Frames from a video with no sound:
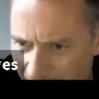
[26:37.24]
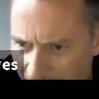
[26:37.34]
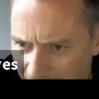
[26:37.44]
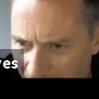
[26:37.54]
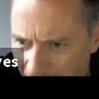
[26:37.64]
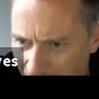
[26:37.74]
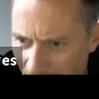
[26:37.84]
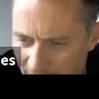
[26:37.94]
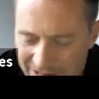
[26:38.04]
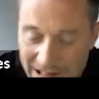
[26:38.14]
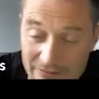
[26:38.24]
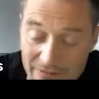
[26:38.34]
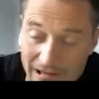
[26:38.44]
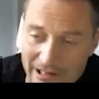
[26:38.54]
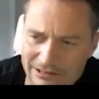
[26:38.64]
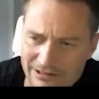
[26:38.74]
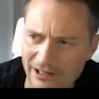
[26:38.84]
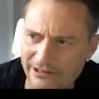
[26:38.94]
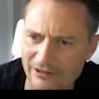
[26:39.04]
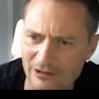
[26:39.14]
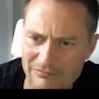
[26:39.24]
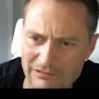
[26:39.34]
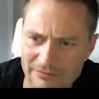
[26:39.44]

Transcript: here. I sound very excited over